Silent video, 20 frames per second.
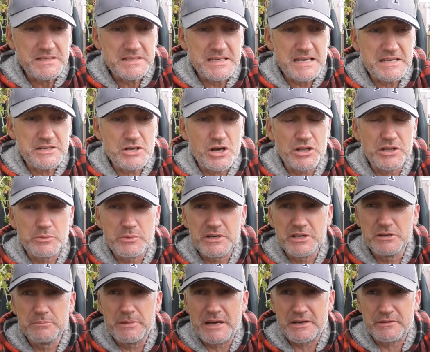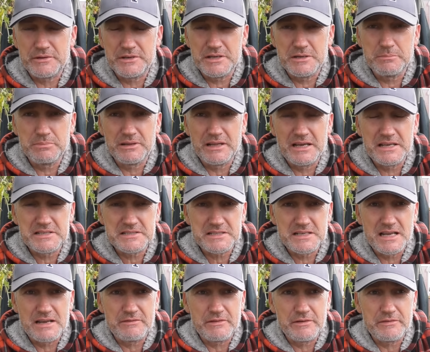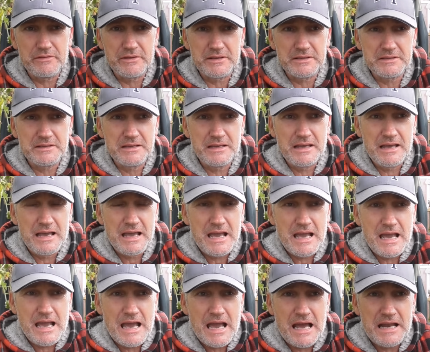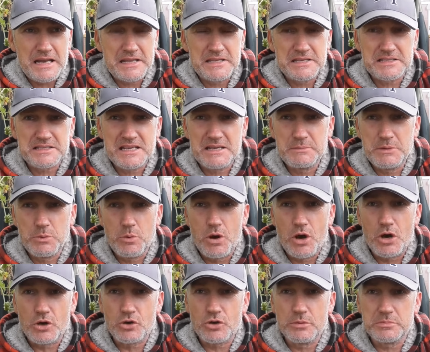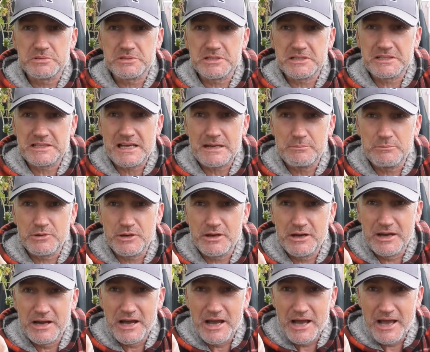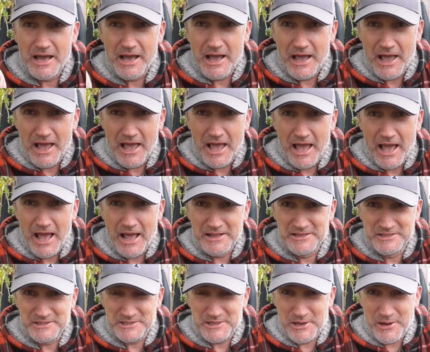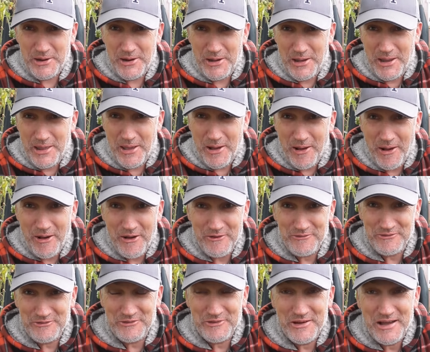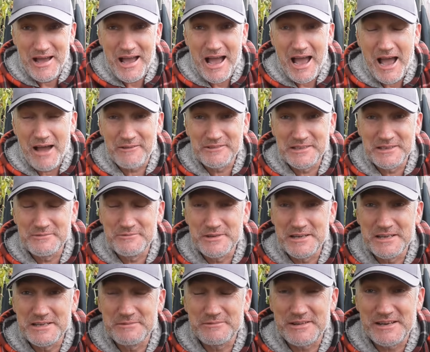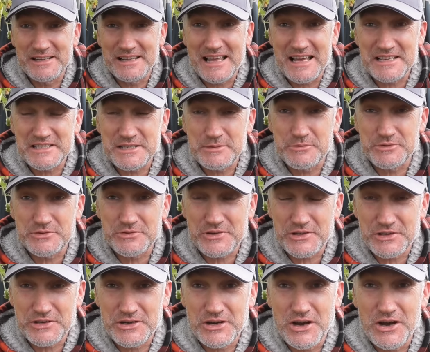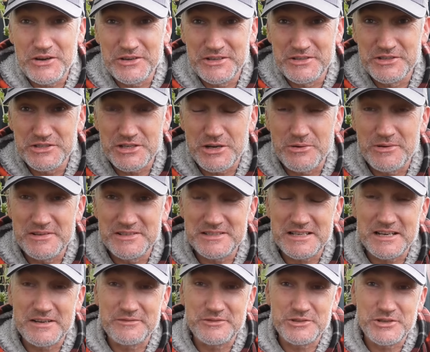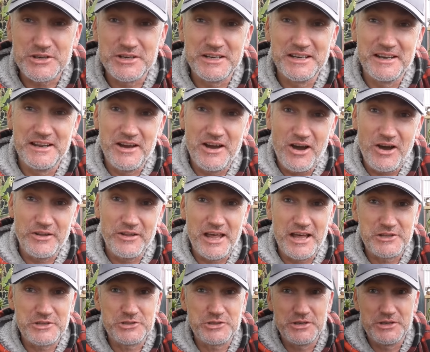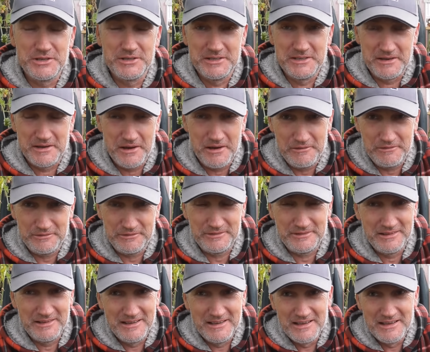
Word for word: getting all the wheelbarrow into place and everything, and then you see me walk up to the camera and turn it off. I didn't really realise it was recording, so instead of turning it on, I turned it off.